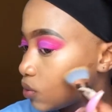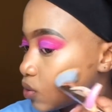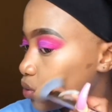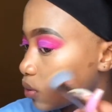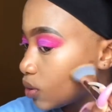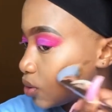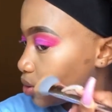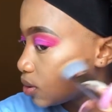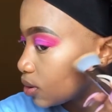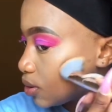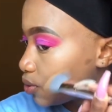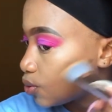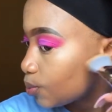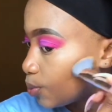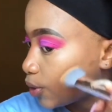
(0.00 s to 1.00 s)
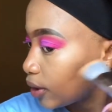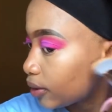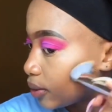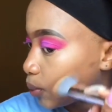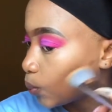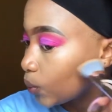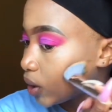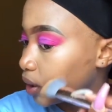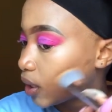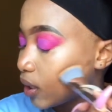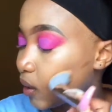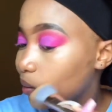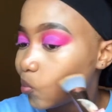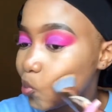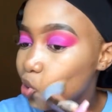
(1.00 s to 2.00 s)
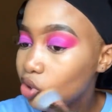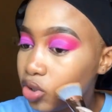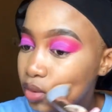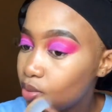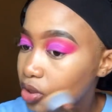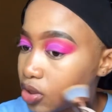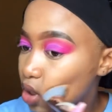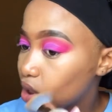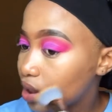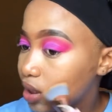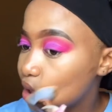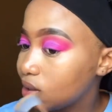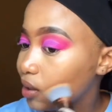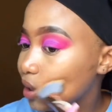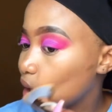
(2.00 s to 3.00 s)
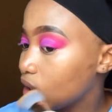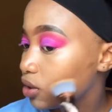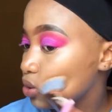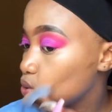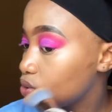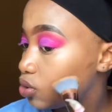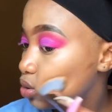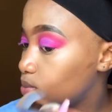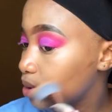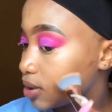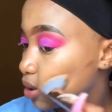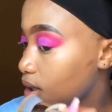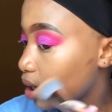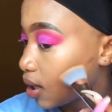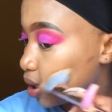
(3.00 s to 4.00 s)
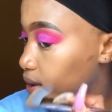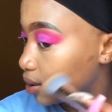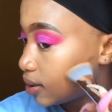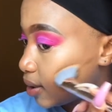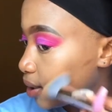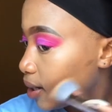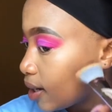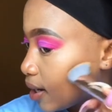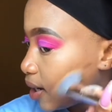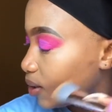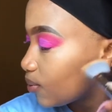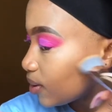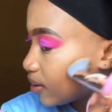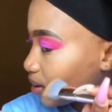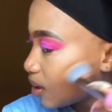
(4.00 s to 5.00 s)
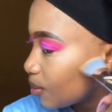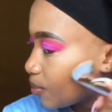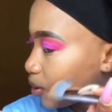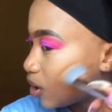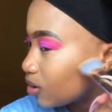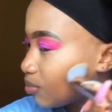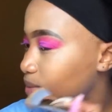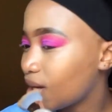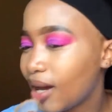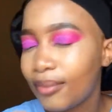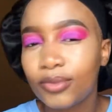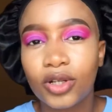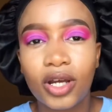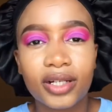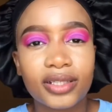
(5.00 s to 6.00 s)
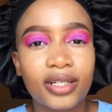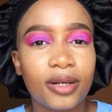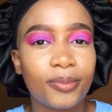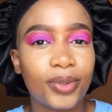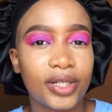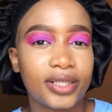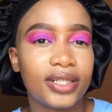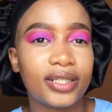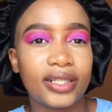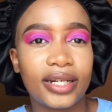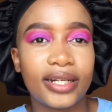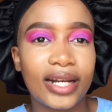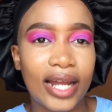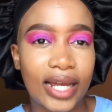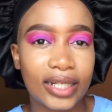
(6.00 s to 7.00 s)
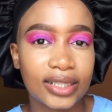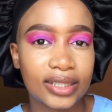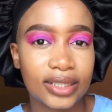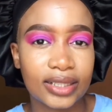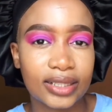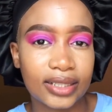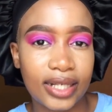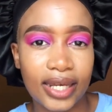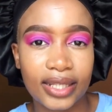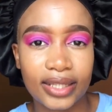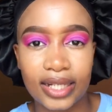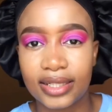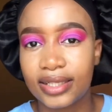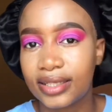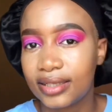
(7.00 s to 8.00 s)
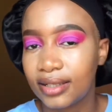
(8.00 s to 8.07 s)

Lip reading: So I just need to put in the work. Hey, YouTube is not easy, guys. YouTube is hard. And one thing about me, I'm not a person that likes saying that